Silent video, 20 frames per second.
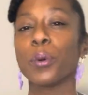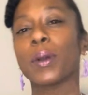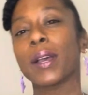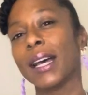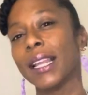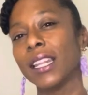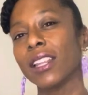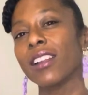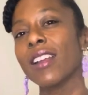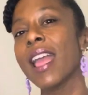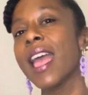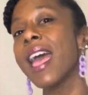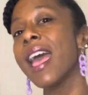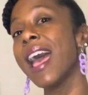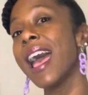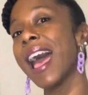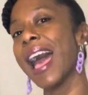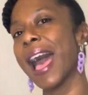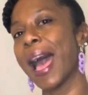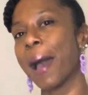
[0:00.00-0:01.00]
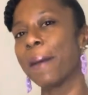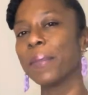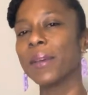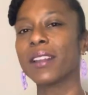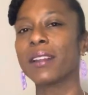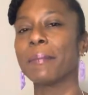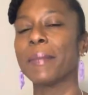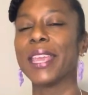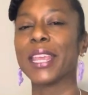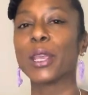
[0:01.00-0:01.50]
color. I'm
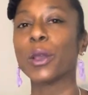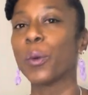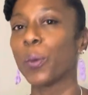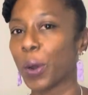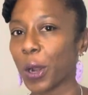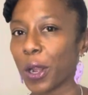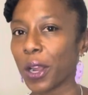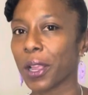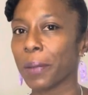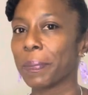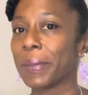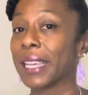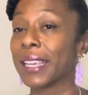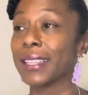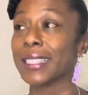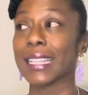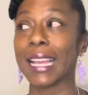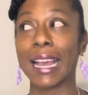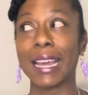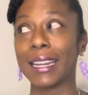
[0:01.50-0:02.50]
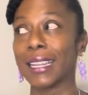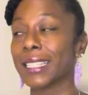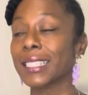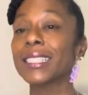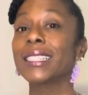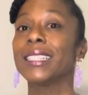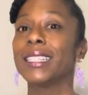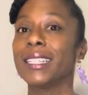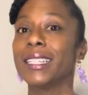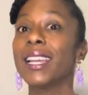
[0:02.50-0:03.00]
gonna make it work because
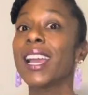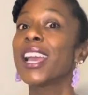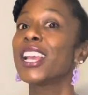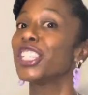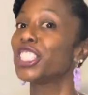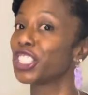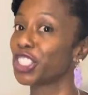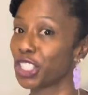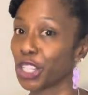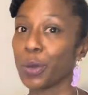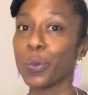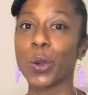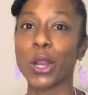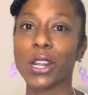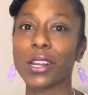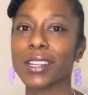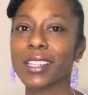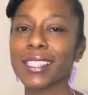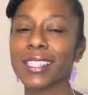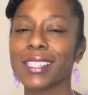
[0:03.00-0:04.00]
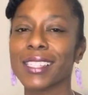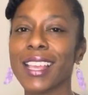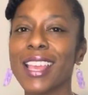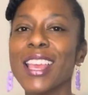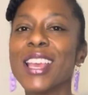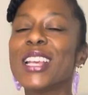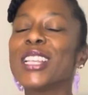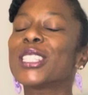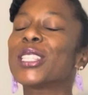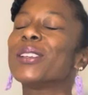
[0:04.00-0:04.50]
honestly, she works.
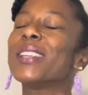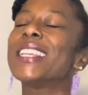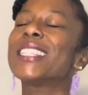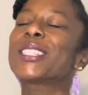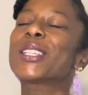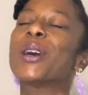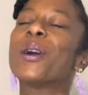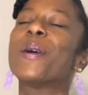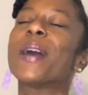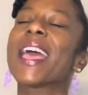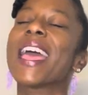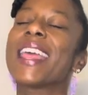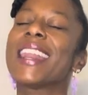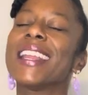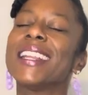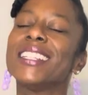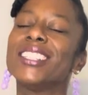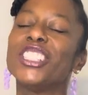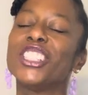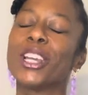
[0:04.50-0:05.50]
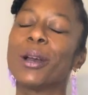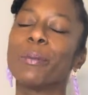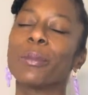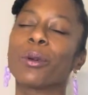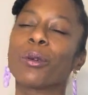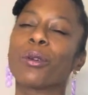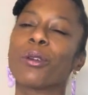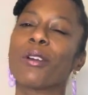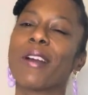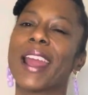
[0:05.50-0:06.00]
So let's go ahead and jump
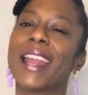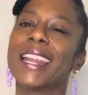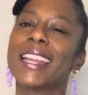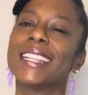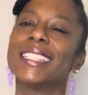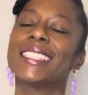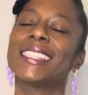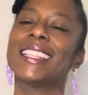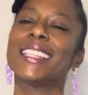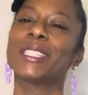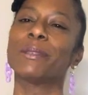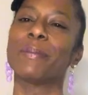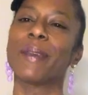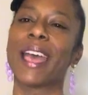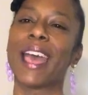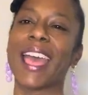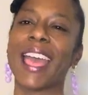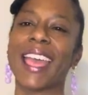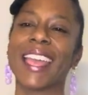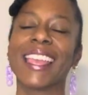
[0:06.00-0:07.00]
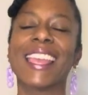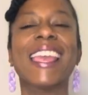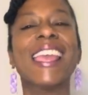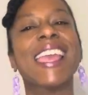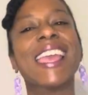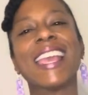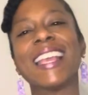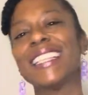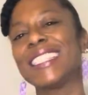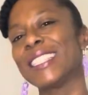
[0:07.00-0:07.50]
right into this bag
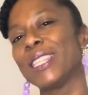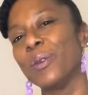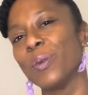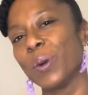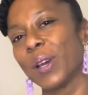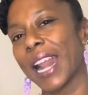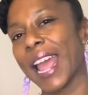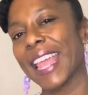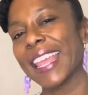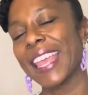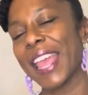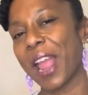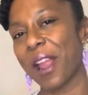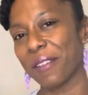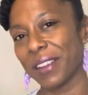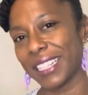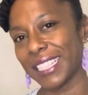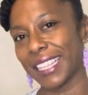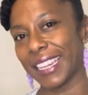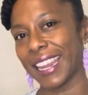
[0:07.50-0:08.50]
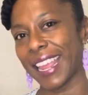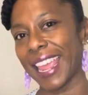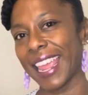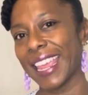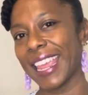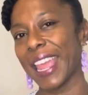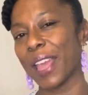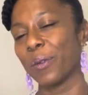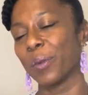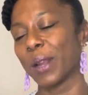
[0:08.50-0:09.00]
and see what I carry
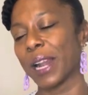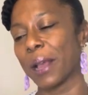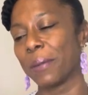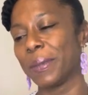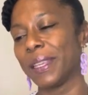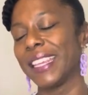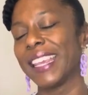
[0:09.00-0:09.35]
today and what I'll be